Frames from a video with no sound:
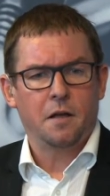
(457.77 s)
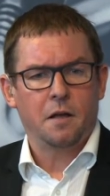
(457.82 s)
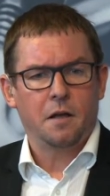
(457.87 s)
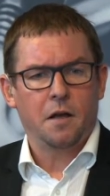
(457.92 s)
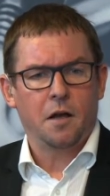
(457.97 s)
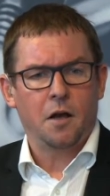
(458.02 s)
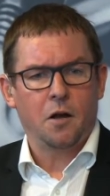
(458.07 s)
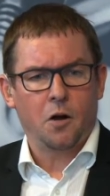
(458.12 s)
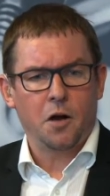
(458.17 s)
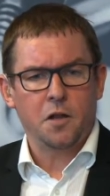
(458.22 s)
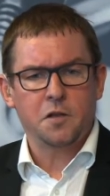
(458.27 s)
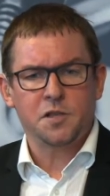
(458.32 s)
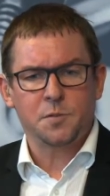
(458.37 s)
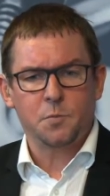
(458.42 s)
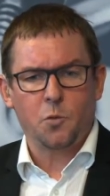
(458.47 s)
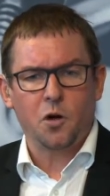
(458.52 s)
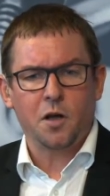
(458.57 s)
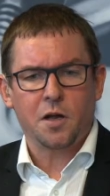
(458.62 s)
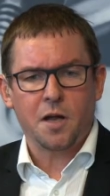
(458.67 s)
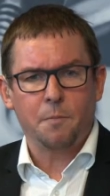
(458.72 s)
a lot of the
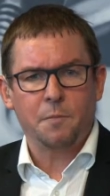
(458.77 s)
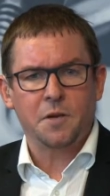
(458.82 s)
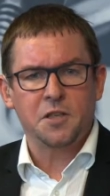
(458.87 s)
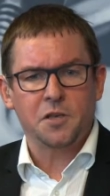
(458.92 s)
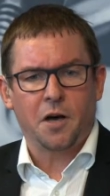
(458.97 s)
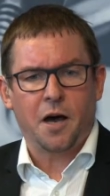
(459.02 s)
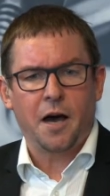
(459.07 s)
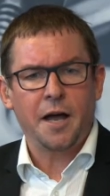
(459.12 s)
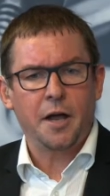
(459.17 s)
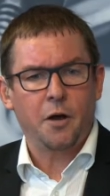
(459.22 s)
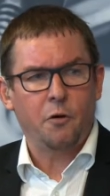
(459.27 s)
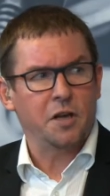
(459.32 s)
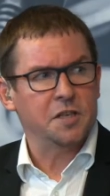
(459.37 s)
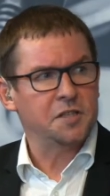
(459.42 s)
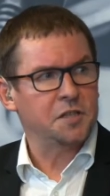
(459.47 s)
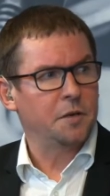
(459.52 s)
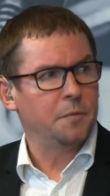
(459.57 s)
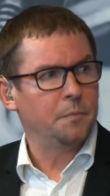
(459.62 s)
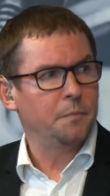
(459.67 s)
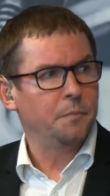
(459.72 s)
smaller companies are higher
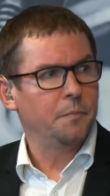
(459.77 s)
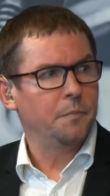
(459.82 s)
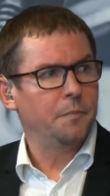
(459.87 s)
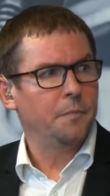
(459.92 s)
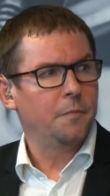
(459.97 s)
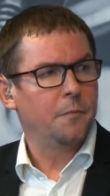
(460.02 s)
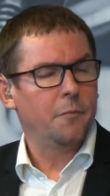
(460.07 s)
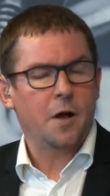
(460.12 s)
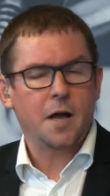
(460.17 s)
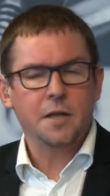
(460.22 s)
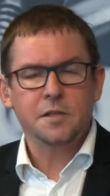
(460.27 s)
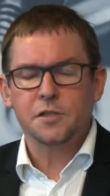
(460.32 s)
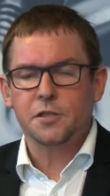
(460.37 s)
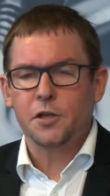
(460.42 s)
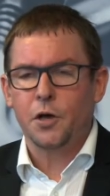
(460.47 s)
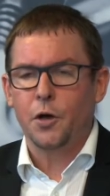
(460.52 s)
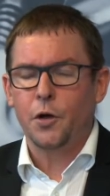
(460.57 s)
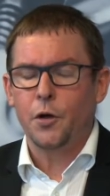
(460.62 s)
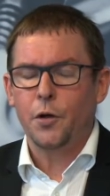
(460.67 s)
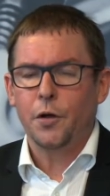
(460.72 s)
risk, right?
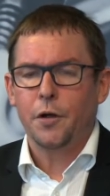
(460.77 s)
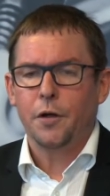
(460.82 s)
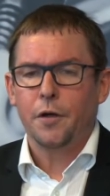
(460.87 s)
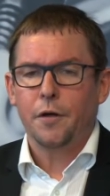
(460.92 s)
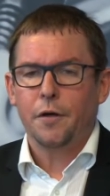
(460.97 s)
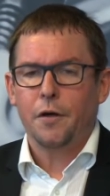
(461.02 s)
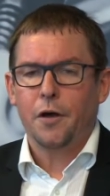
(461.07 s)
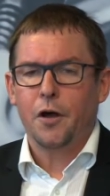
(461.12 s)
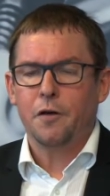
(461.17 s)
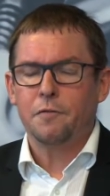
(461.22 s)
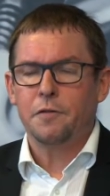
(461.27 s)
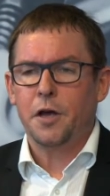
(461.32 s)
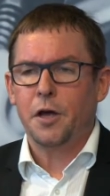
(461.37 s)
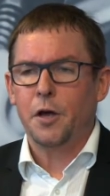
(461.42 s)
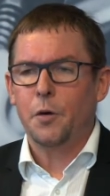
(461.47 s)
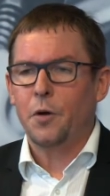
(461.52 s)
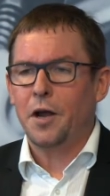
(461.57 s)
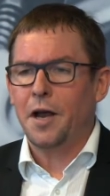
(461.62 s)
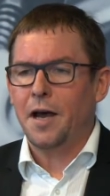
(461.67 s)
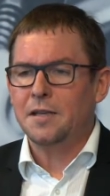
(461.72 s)
So
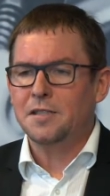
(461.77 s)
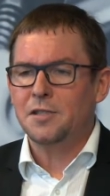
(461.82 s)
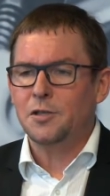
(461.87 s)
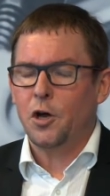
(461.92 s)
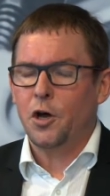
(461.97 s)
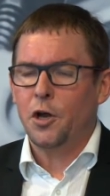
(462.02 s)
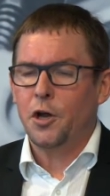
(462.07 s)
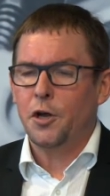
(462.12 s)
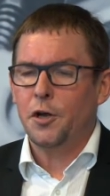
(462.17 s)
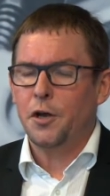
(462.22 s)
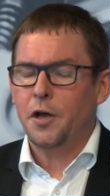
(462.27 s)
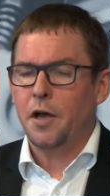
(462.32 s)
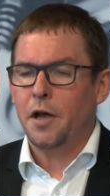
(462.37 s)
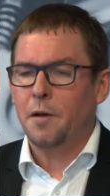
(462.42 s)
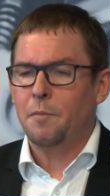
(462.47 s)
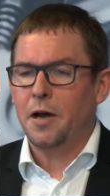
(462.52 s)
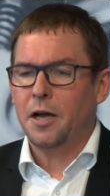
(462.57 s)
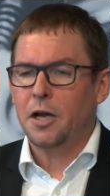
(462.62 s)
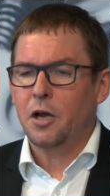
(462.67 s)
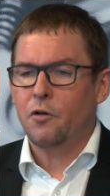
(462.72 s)
when I started
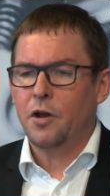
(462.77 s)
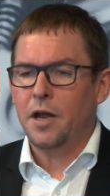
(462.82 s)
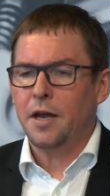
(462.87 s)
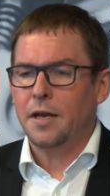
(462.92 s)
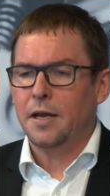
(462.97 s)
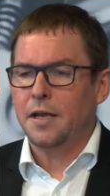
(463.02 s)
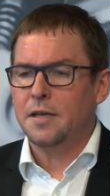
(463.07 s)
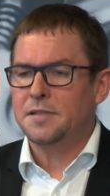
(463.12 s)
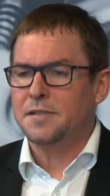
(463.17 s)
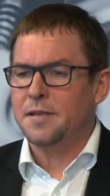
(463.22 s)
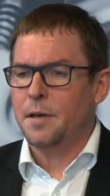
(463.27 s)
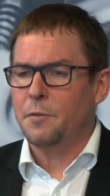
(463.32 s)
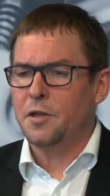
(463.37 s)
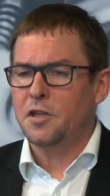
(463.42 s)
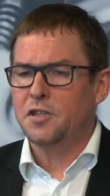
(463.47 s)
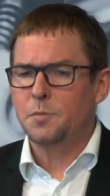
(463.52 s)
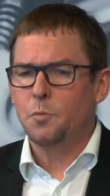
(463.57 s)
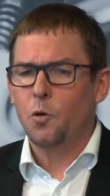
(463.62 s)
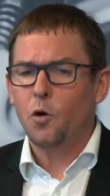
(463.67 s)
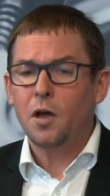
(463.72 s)
my career, at least some of the
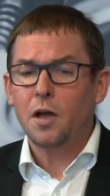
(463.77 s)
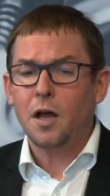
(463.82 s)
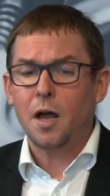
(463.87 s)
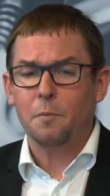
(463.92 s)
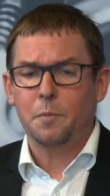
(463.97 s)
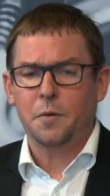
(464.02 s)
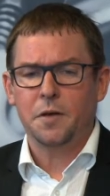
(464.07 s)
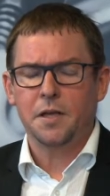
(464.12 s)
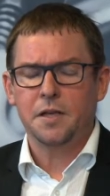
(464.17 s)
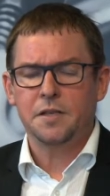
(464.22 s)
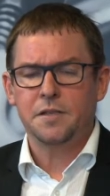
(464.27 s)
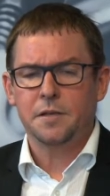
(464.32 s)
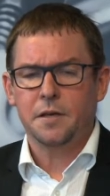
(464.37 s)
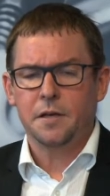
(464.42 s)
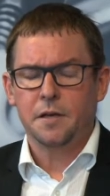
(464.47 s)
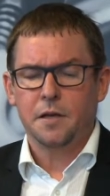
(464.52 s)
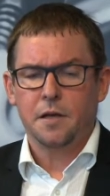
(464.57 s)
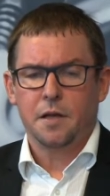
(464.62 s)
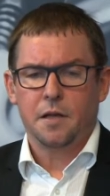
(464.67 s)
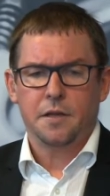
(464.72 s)
smaller companies
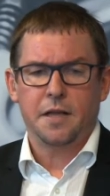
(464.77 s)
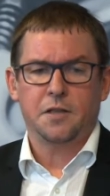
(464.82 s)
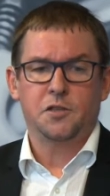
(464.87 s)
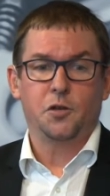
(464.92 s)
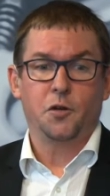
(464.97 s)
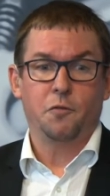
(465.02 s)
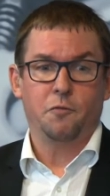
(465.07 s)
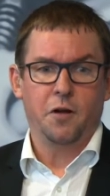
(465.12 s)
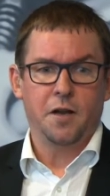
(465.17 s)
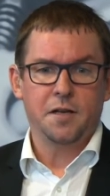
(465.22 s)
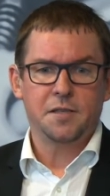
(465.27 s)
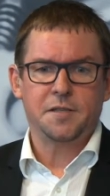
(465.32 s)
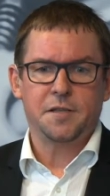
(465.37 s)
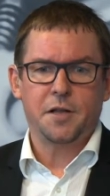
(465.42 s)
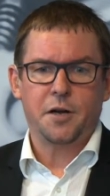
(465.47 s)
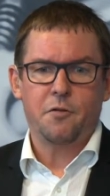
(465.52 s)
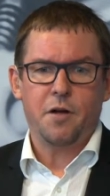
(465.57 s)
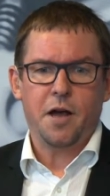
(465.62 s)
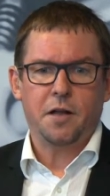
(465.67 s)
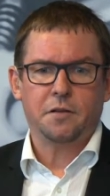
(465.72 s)
that sort of listed
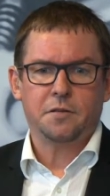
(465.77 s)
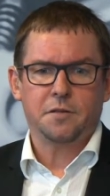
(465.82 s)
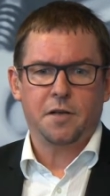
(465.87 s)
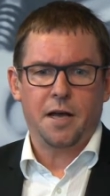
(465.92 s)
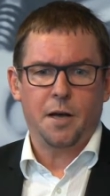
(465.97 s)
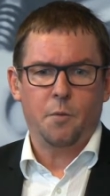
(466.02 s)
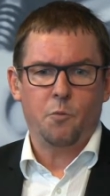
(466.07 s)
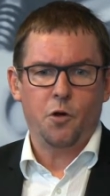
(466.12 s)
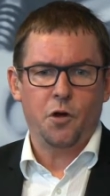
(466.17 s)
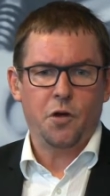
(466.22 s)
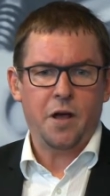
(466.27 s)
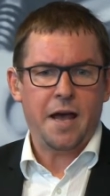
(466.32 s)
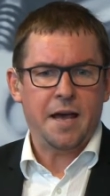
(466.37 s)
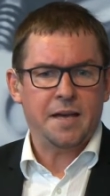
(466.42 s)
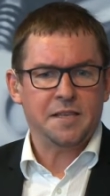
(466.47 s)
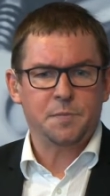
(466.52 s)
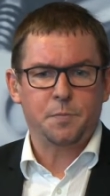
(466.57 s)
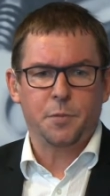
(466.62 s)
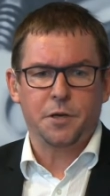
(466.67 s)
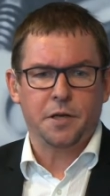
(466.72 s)
around the time were
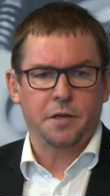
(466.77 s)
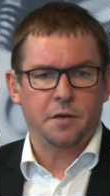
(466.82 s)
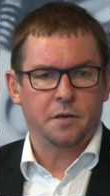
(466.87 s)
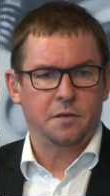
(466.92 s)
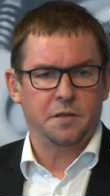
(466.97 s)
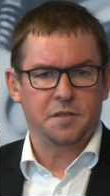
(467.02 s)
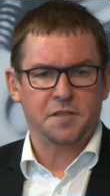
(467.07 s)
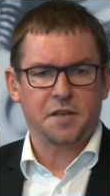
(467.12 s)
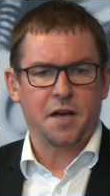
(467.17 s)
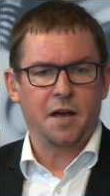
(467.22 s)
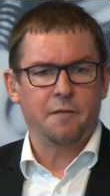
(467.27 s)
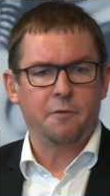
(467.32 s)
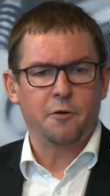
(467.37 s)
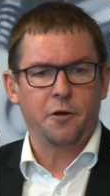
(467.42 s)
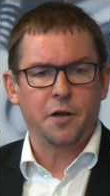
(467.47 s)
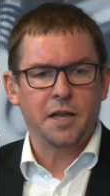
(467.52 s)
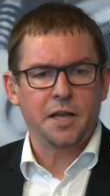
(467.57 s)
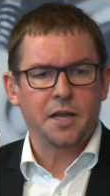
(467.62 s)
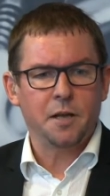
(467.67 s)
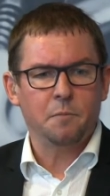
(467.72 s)
Aspen,
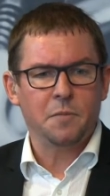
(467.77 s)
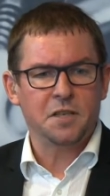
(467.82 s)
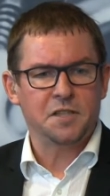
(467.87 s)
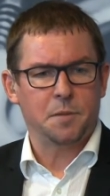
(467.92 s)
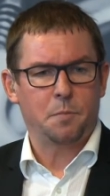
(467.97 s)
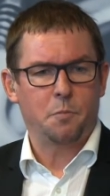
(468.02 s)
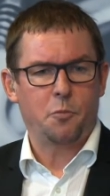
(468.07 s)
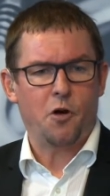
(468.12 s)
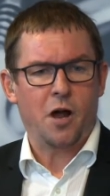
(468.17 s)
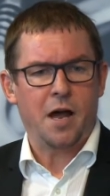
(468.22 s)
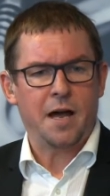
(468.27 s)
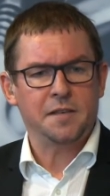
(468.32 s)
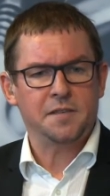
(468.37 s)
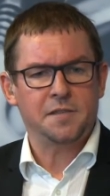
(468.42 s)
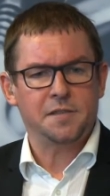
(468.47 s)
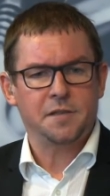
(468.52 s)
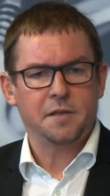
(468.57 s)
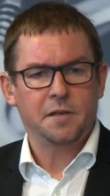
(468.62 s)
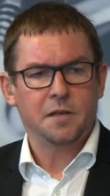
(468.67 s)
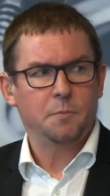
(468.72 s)
Discovery, Mr.
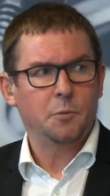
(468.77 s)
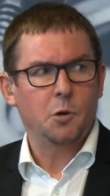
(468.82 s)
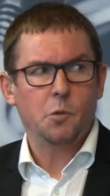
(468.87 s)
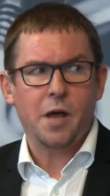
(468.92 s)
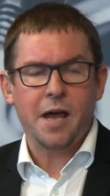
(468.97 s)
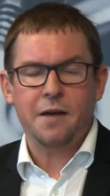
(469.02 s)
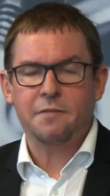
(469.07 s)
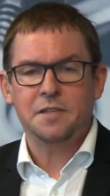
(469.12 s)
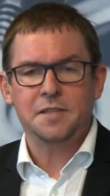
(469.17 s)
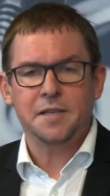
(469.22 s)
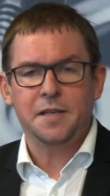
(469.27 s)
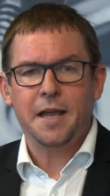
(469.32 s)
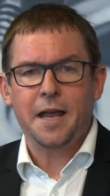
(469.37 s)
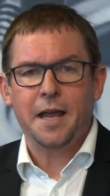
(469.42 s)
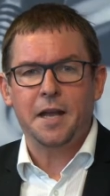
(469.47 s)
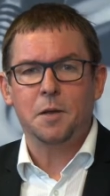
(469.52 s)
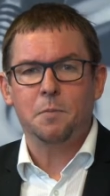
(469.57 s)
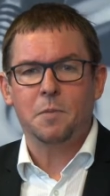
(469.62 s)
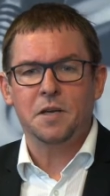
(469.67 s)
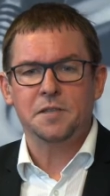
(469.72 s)
Price. We haven't seen
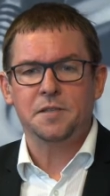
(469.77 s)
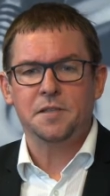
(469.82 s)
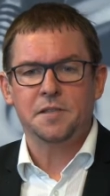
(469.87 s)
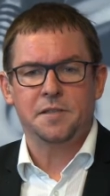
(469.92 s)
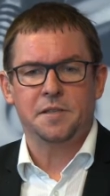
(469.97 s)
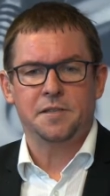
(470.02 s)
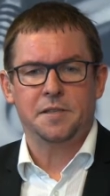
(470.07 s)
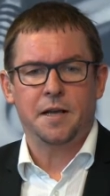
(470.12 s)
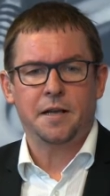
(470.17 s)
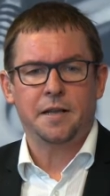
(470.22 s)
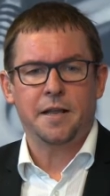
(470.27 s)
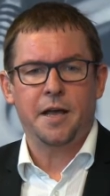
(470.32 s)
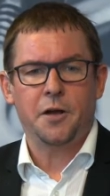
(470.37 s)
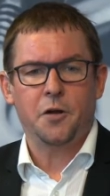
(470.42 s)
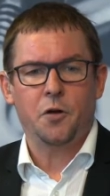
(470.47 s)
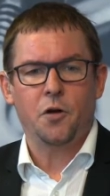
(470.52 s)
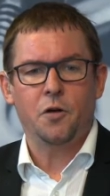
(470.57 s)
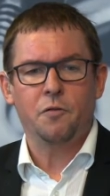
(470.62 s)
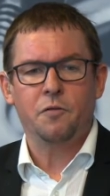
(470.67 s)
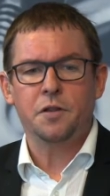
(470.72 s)
any businesses like that
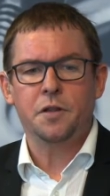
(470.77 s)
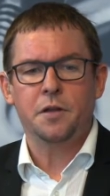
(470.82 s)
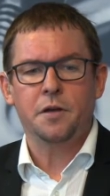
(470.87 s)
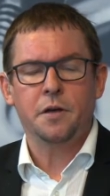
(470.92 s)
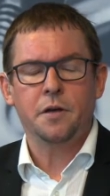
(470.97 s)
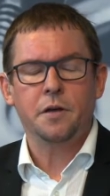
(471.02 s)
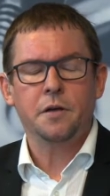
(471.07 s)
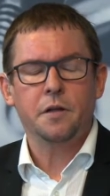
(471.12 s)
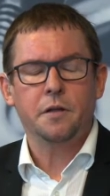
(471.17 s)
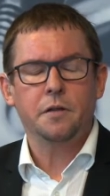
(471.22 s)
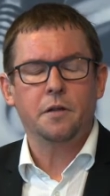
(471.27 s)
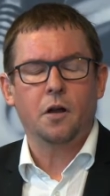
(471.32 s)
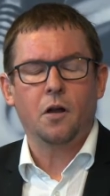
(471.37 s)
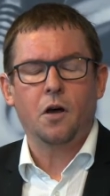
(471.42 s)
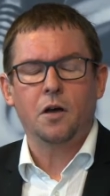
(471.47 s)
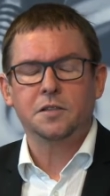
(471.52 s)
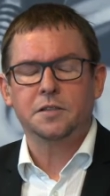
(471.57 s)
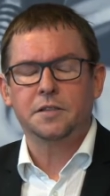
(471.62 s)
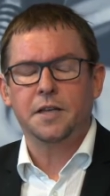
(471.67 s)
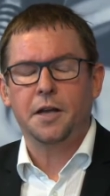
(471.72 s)
over the
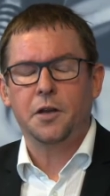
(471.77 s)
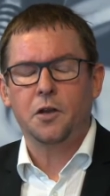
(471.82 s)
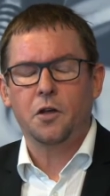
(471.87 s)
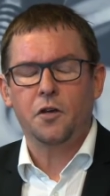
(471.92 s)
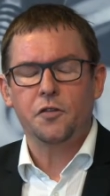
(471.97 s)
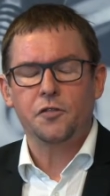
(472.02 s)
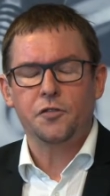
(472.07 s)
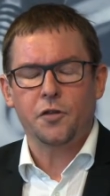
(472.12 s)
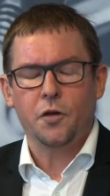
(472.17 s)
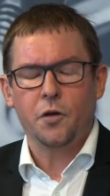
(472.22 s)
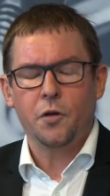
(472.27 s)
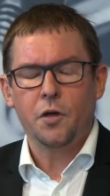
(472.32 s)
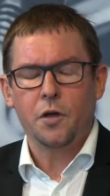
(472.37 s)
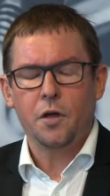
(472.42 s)
last 10 years. So